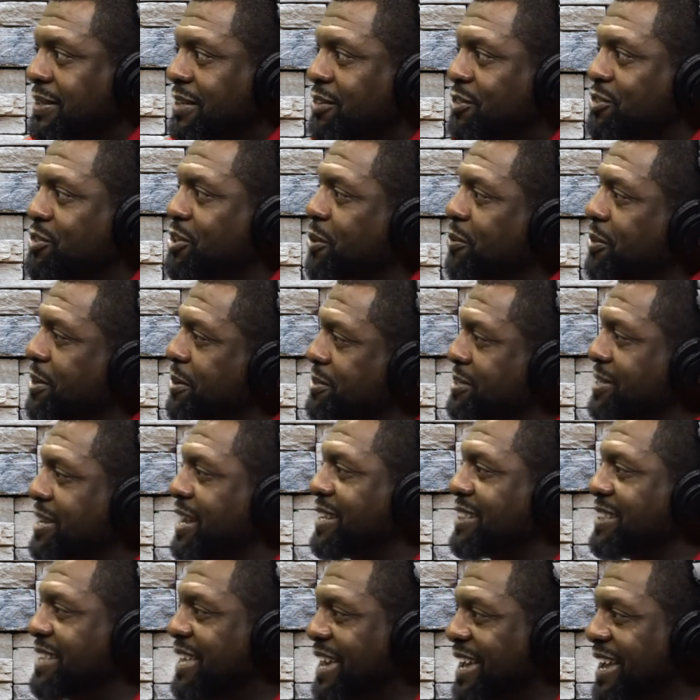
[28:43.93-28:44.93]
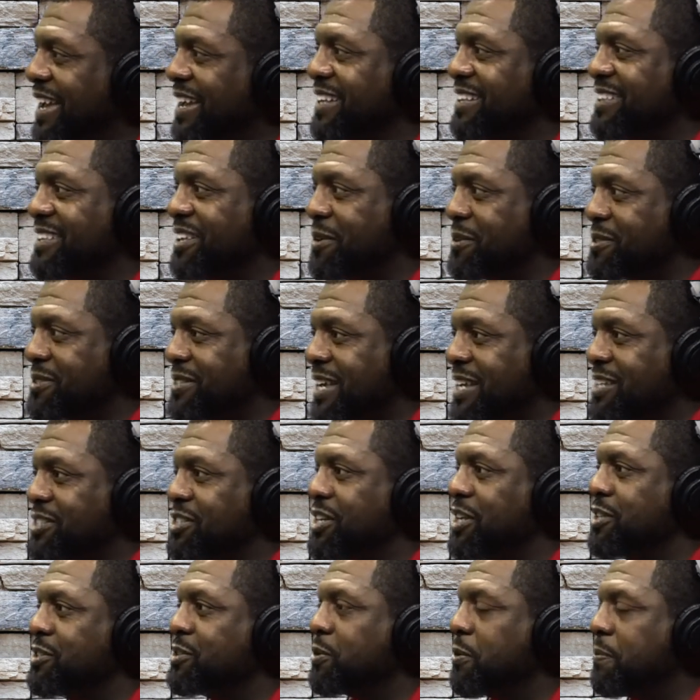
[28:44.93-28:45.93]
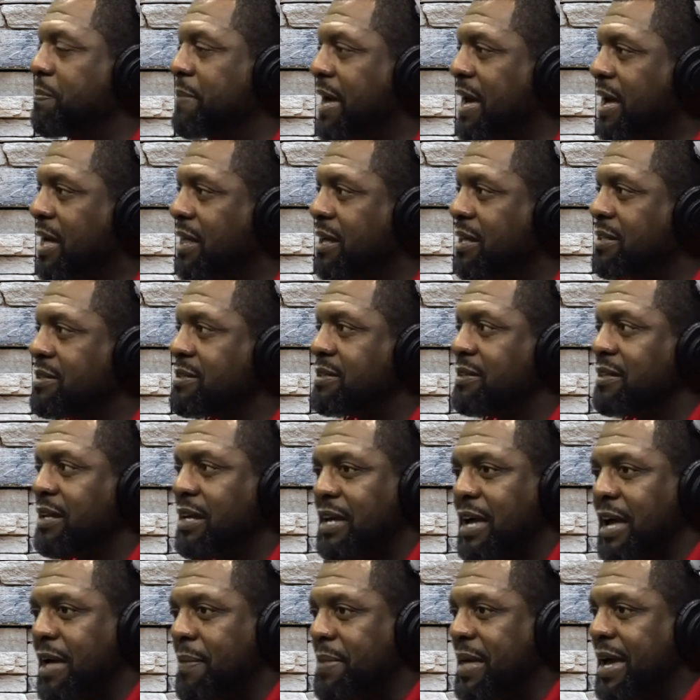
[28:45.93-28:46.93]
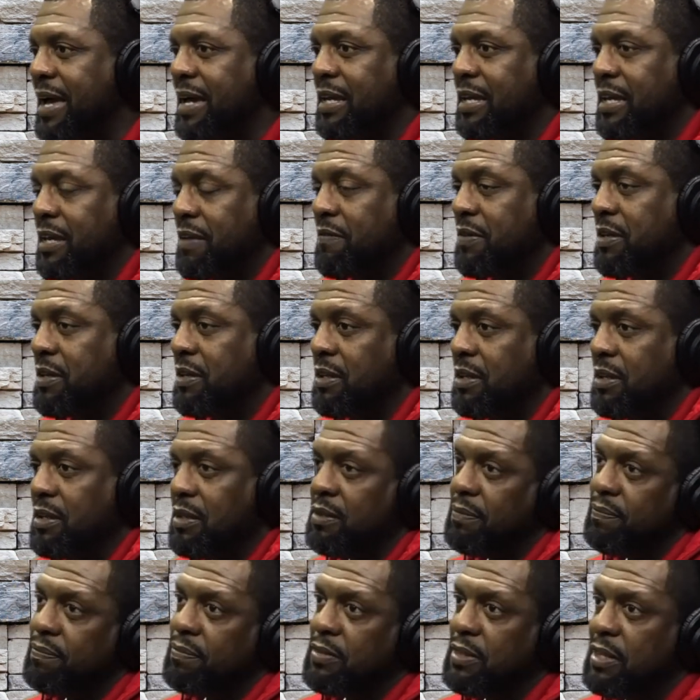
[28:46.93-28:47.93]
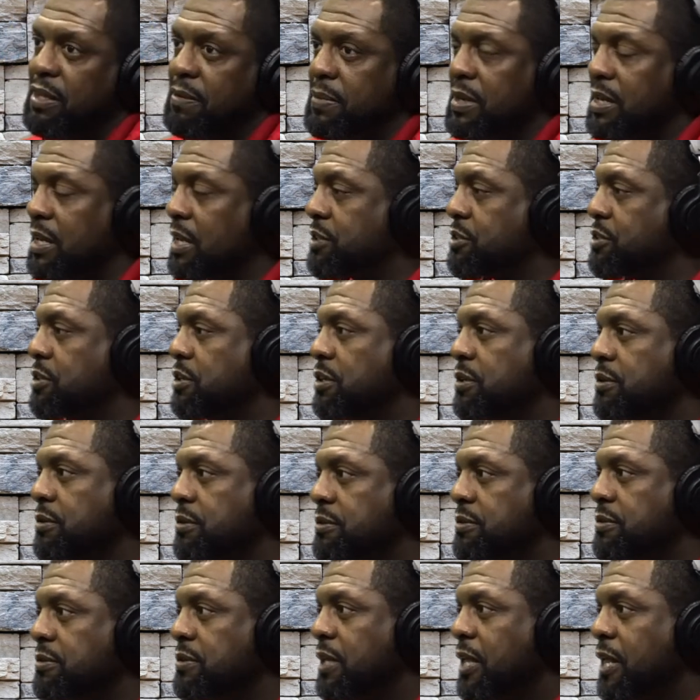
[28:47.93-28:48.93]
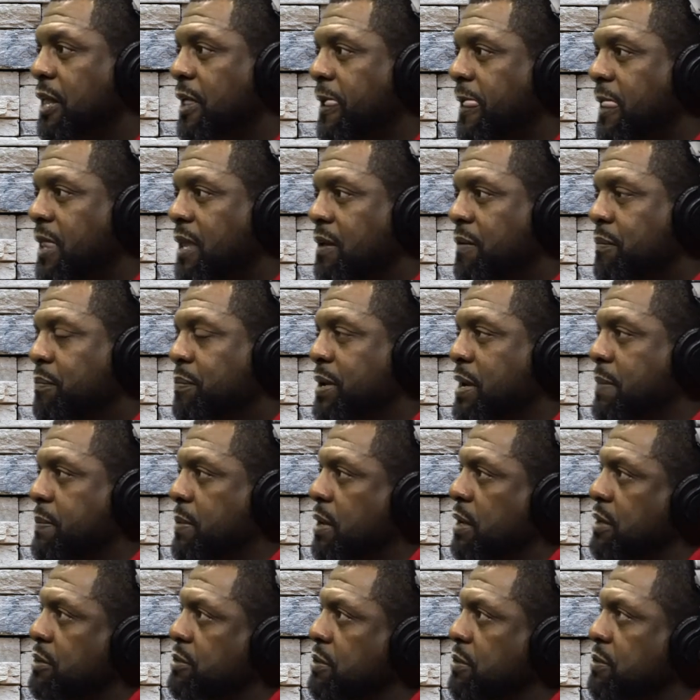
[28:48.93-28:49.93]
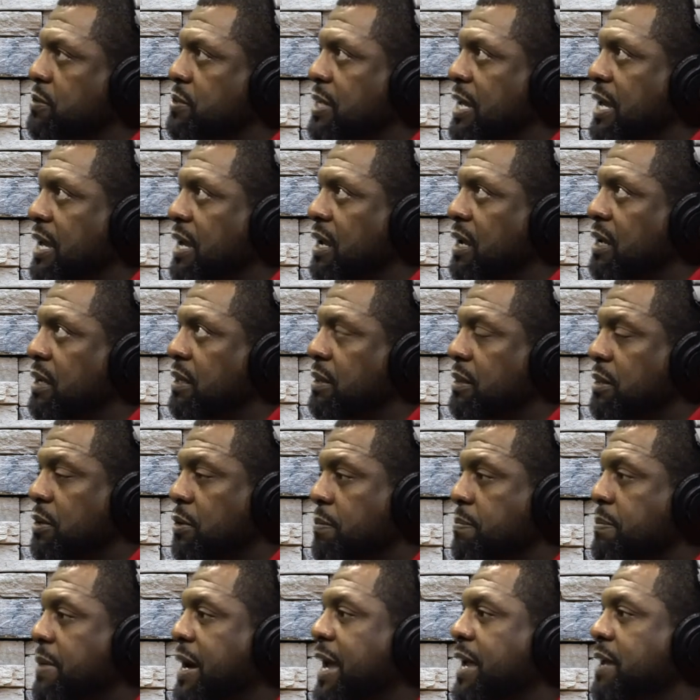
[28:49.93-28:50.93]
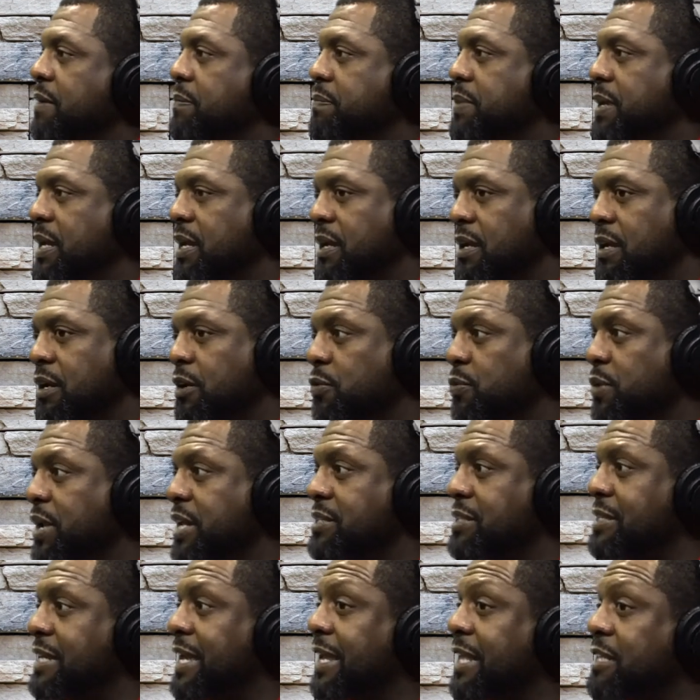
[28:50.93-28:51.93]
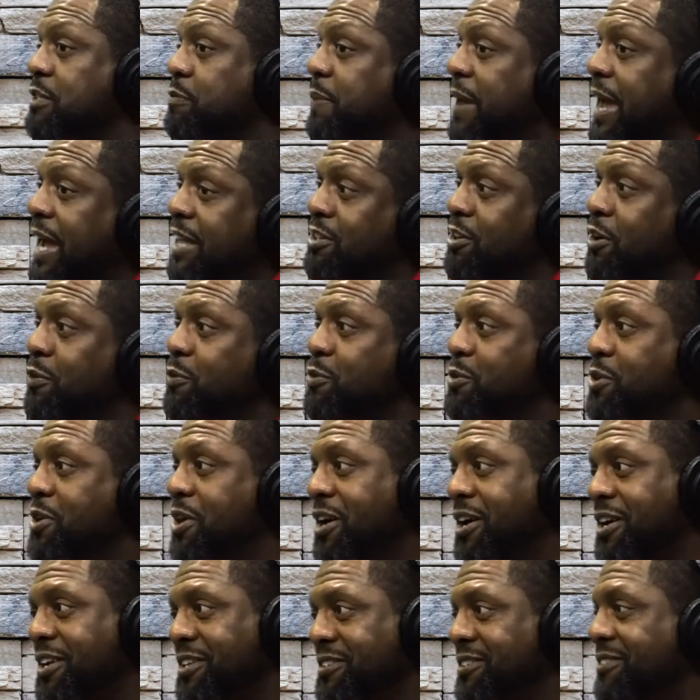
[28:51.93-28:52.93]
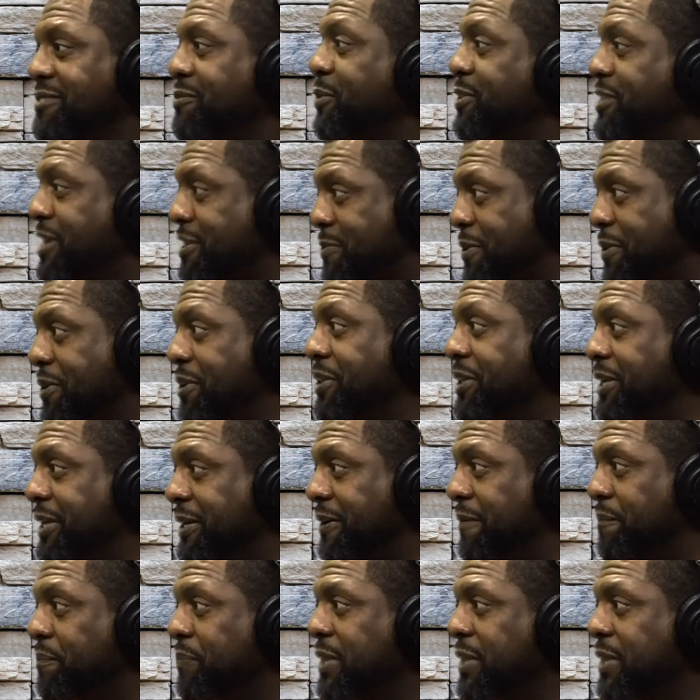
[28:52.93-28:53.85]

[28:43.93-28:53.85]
So there's that gentle balance. I'm not giving them an excuse, but I'm also saying there might be a reason. That gets back to the root cause we talked about earlier.